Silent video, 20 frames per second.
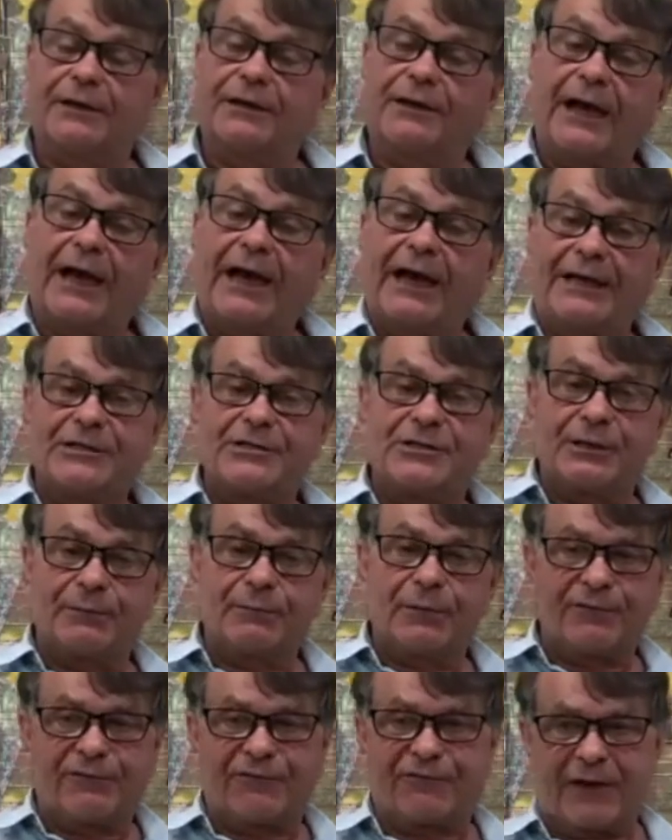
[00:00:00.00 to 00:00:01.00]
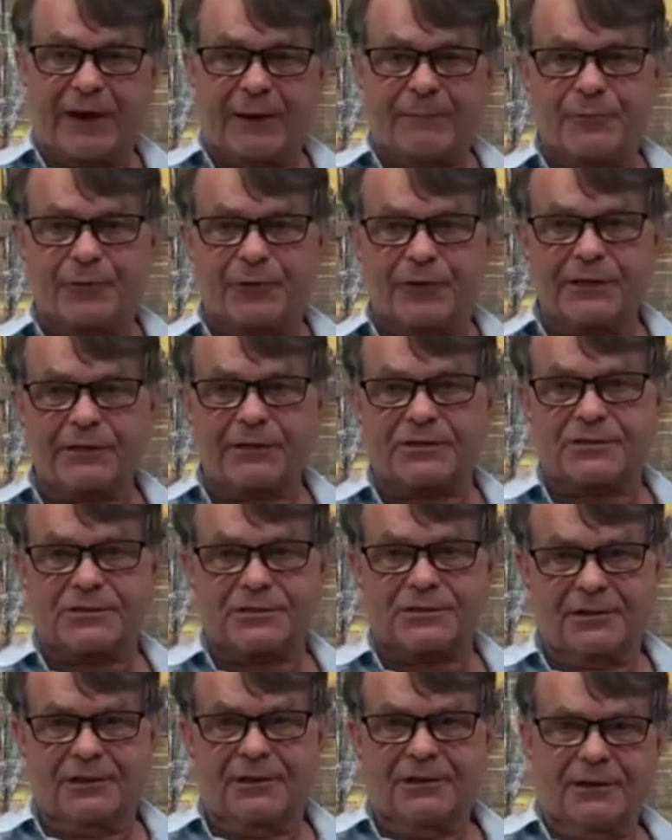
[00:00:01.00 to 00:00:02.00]
Handing me fabrics.
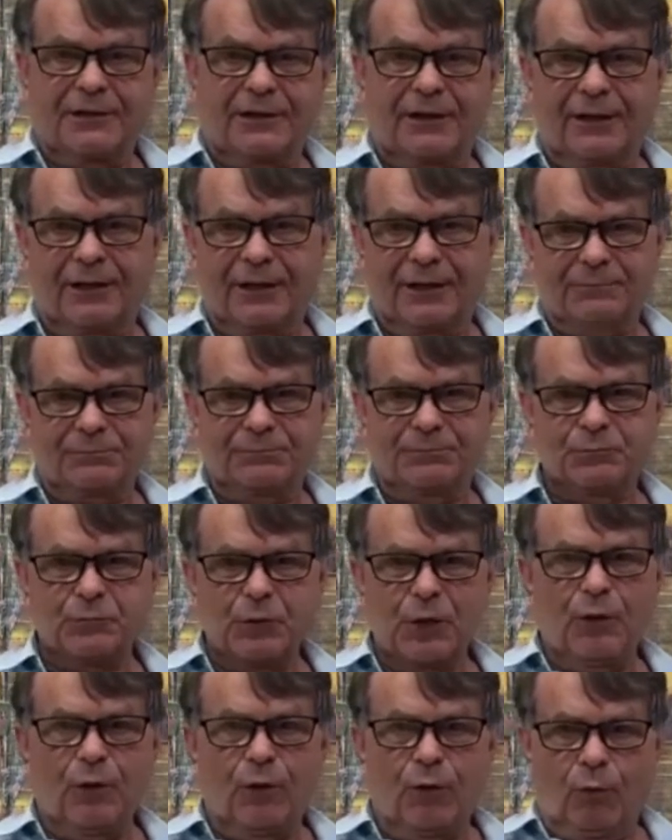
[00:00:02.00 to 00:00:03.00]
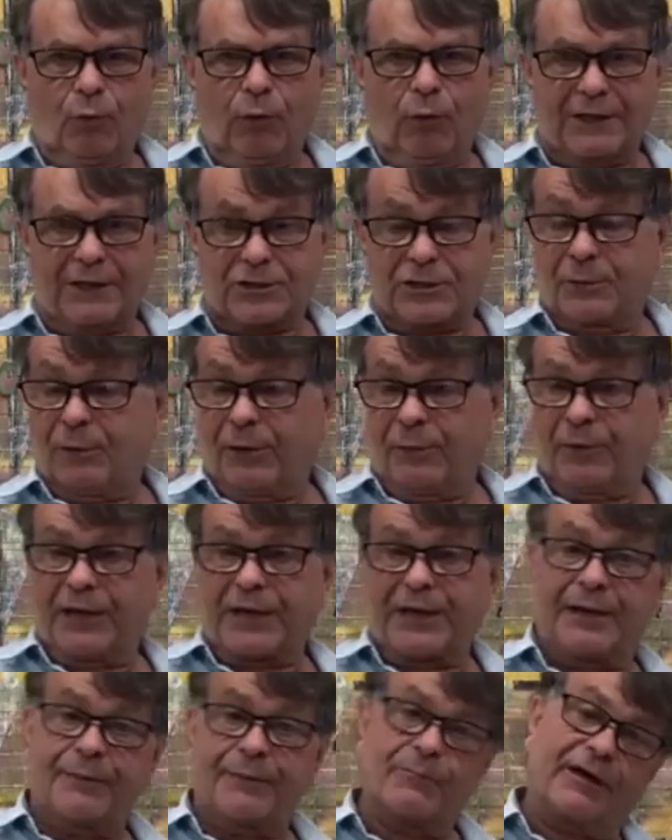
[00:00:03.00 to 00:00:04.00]
Actually, when we
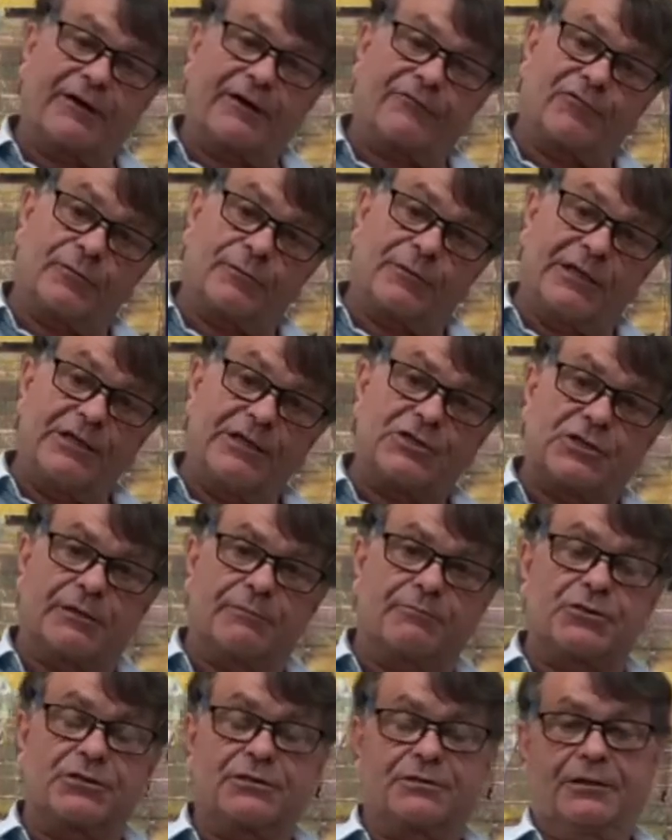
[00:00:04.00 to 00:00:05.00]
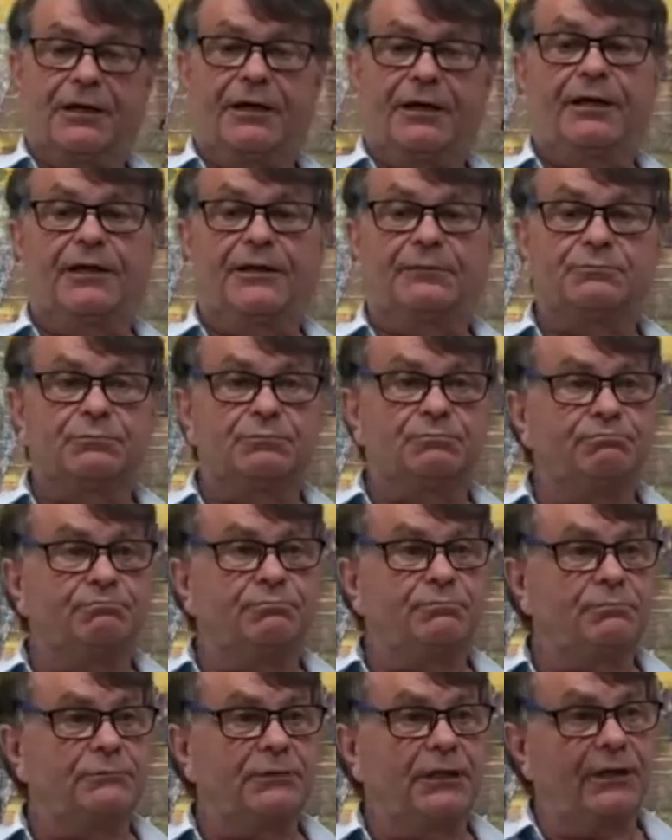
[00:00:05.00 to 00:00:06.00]
came back from Egypt
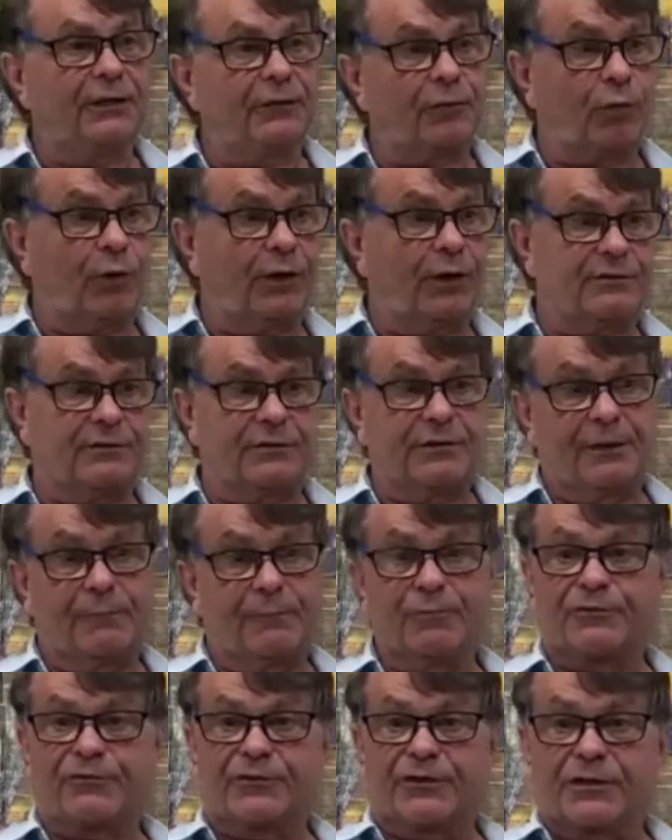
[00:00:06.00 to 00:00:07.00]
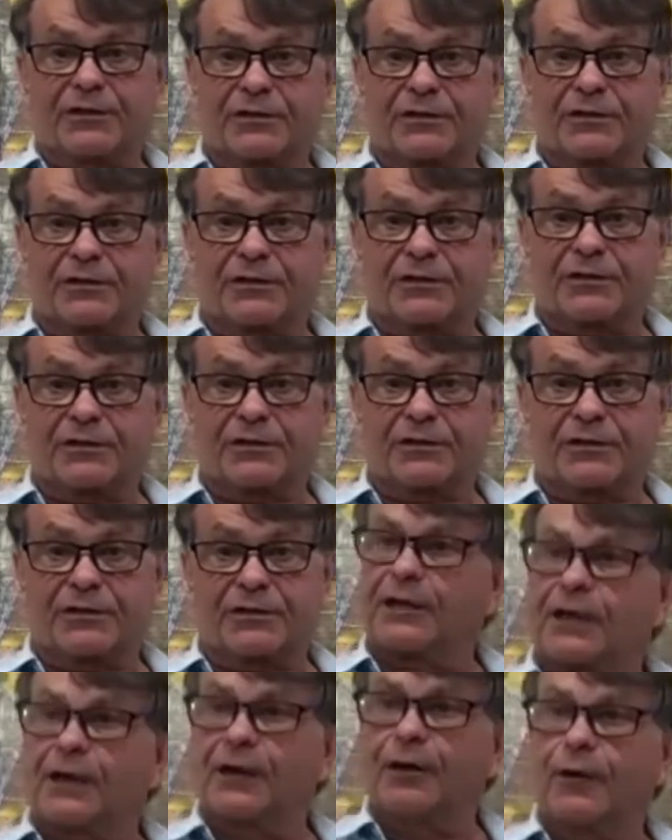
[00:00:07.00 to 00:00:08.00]
quite a number of years
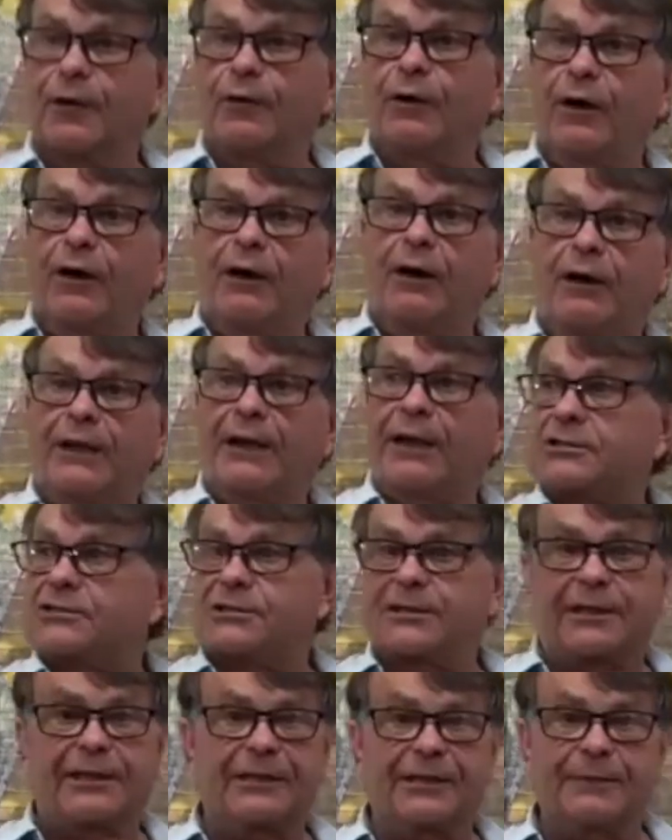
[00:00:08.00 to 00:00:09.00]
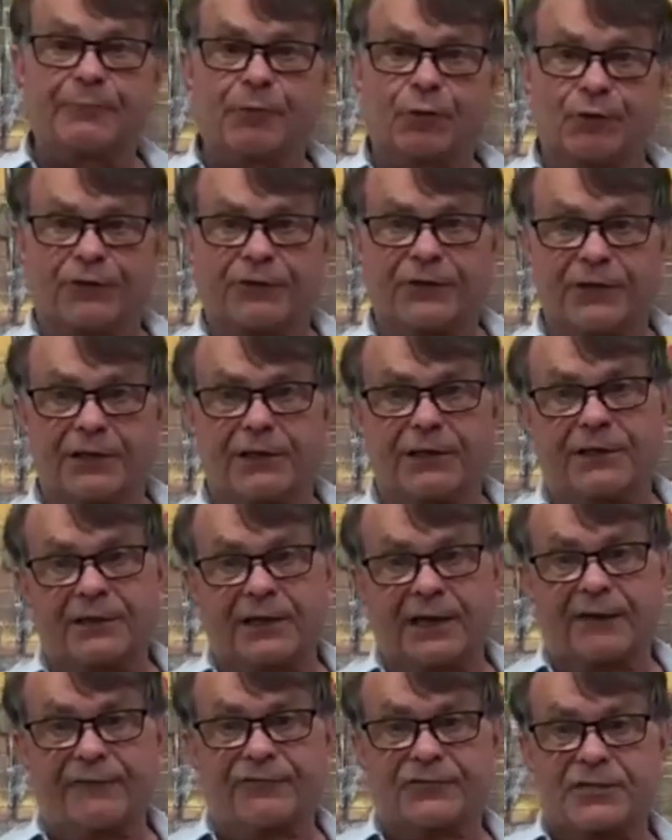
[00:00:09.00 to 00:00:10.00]
ago, I accidentally put the
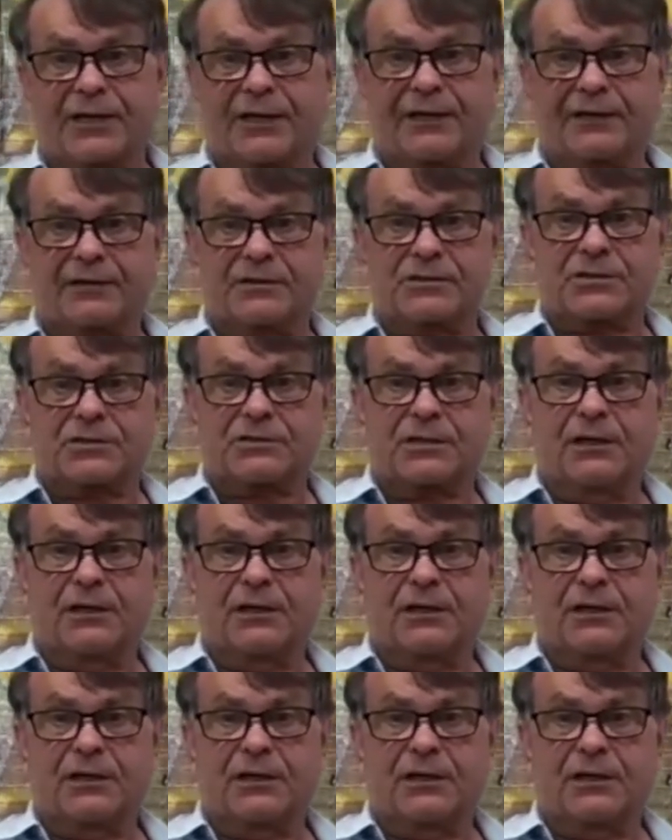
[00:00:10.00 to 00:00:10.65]
kaftans